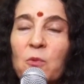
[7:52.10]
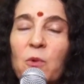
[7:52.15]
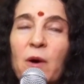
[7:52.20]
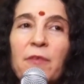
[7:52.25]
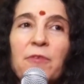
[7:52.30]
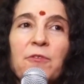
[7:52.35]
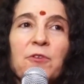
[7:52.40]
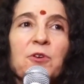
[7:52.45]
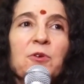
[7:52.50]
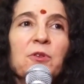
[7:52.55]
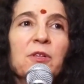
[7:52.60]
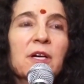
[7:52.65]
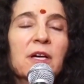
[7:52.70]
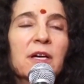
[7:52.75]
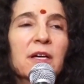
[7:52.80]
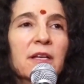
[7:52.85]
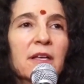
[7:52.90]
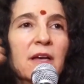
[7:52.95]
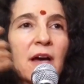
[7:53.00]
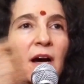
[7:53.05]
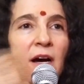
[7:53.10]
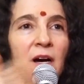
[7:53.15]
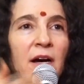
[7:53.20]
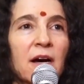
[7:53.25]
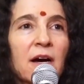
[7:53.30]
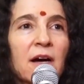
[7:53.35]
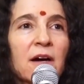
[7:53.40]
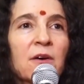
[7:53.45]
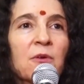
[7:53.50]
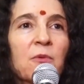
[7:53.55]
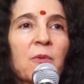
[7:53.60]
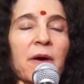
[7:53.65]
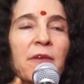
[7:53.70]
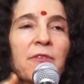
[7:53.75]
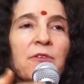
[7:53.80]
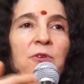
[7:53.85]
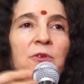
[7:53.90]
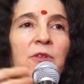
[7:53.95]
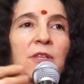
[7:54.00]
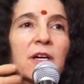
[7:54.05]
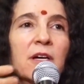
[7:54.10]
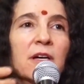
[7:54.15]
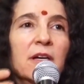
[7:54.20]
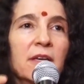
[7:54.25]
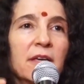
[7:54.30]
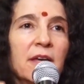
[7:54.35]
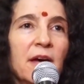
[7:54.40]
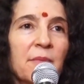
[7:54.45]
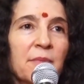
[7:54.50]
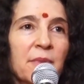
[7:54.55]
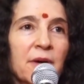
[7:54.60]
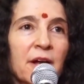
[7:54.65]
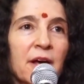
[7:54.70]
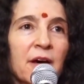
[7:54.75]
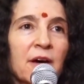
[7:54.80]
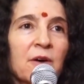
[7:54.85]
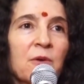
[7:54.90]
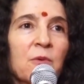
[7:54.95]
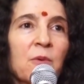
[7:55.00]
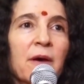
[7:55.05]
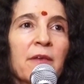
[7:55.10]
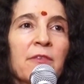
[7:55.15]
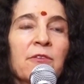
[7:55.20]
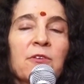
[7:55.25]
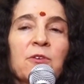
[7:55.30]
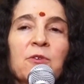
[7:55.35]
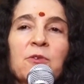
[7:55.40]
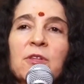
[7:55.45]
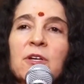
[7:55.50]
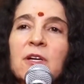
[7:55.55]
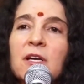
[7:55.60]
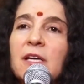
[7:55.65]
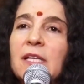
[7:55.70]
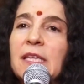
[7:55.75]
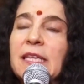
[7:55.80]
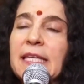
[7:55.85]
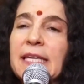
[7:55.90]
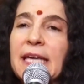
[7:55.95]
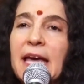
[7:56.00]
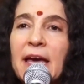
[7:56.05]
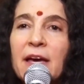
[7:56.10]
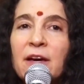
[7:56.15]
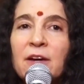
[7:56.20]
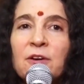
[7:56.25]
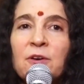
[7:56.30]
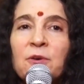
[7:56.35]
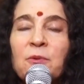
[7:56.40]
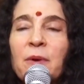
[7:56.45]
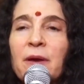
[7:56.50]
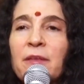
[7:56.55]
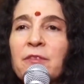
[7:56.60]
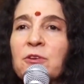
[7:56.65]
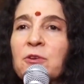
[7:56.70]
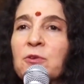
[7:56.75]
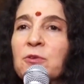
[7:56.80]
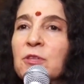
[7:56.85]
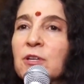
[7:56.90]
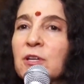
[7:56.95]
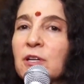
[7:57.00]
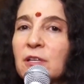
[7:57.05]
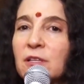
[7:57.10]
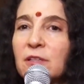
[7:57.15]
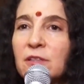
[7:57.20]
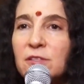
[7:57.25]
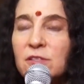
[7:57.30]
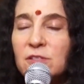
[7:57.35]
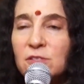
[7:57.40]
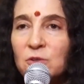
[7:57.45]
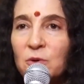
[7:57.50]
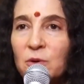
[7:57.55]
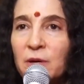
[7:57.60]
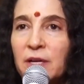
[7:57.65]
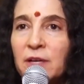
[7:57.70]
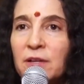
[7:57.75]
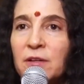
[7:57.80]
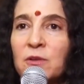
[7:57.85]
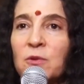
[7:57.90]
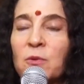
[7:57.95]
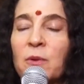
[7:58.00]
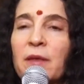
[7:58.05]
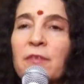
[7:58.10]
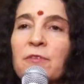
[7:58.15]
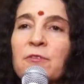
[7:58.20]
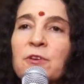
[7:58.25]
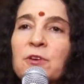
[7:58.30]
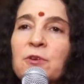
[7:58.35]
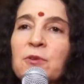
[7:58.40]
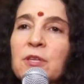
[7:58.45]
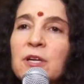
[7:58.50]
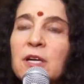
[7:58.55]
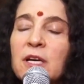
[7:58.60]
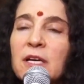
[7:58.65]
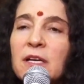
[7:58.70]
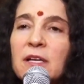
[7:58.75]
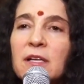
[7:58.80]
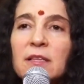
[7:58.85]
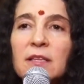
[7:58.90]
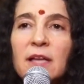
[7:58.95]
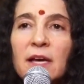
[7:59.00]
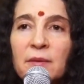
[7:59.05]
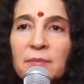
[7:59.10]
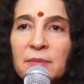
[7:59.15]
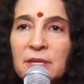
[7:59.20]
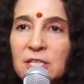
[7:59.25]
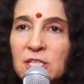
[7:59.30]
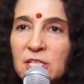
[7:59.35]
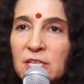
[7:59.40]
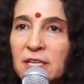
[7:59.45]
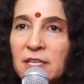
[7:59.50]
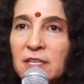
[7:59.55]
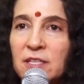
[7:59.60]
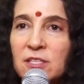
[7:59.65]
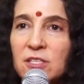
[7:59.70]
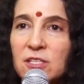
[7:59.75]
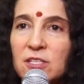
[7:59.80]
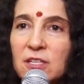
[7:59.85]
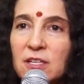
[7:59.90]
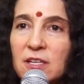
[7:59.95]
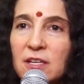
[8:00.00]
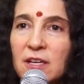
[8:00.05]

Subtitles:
whether you look at Ganga, whether you look at Yamuna, whether you look at the air, whether you look at the soil, whether you look at climate change,